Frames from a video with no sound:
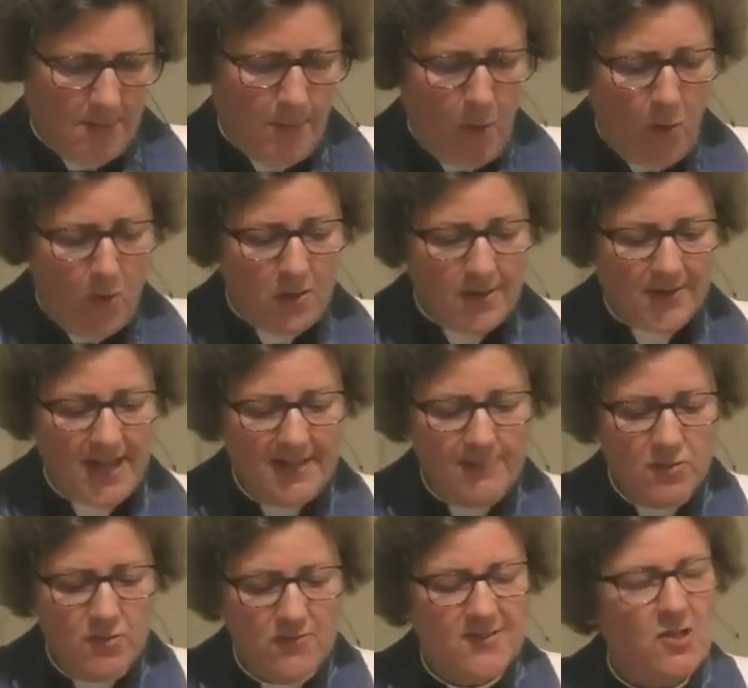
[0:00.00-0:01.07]
Paul then
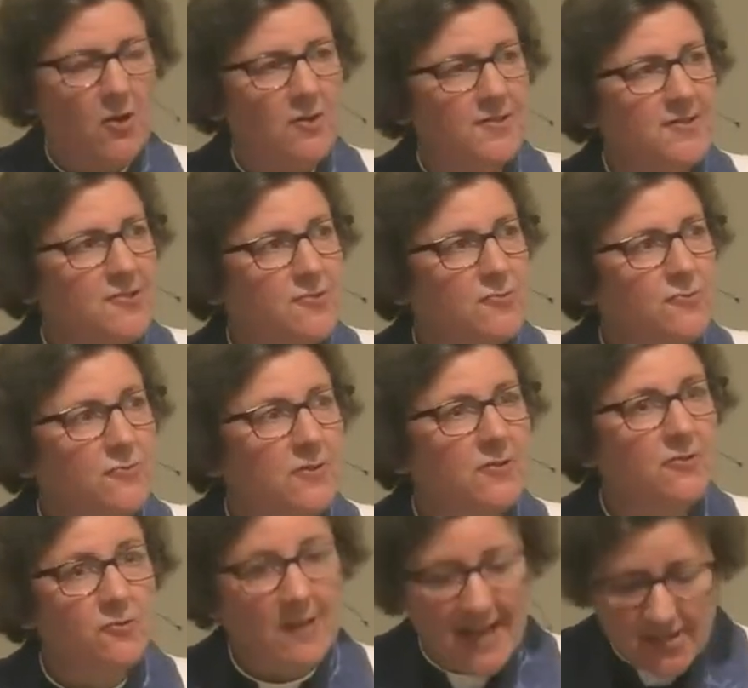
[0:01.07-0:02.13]
moves on to
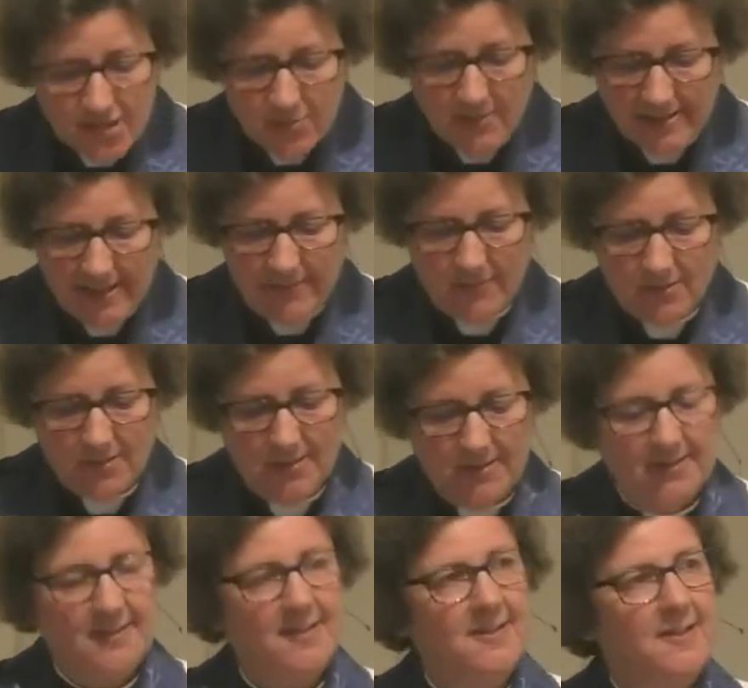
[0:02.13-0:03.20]
graduate level
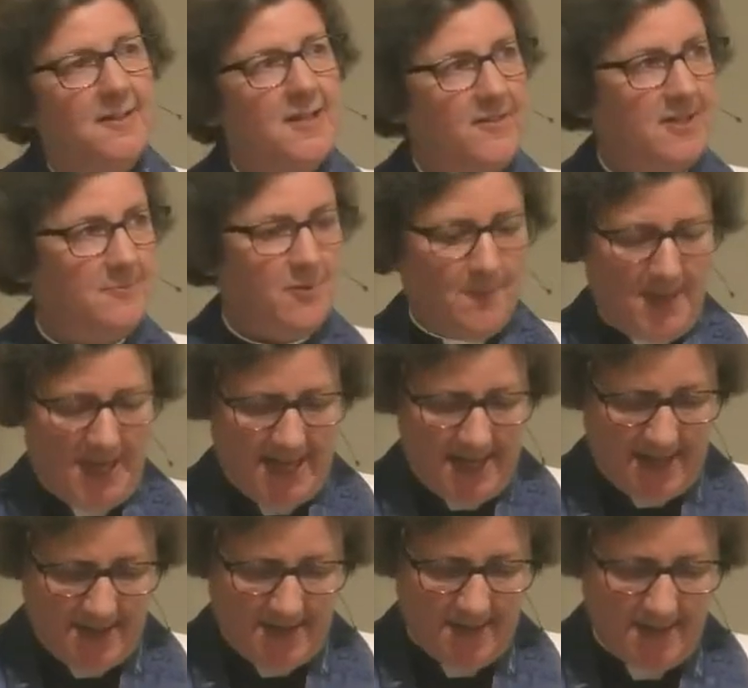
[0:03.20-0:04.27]
living
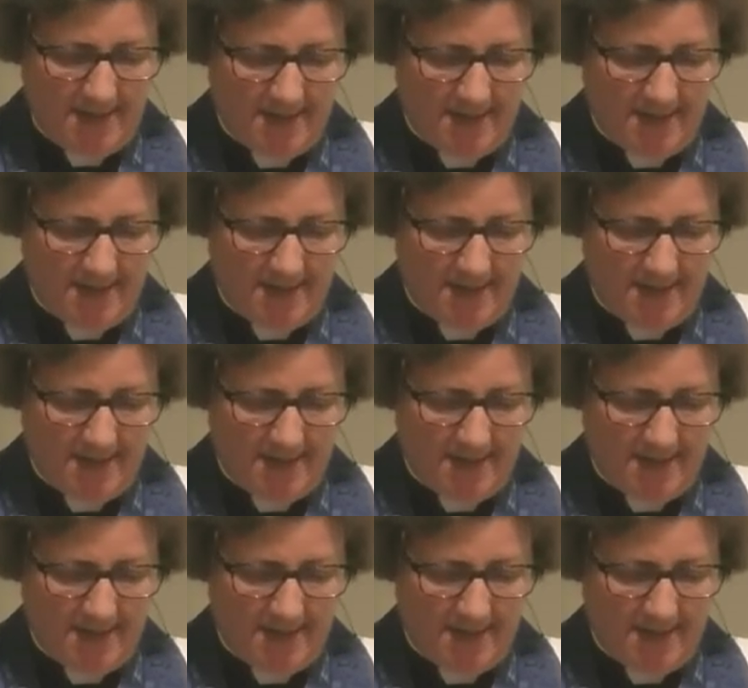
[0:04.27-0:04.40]
prepared.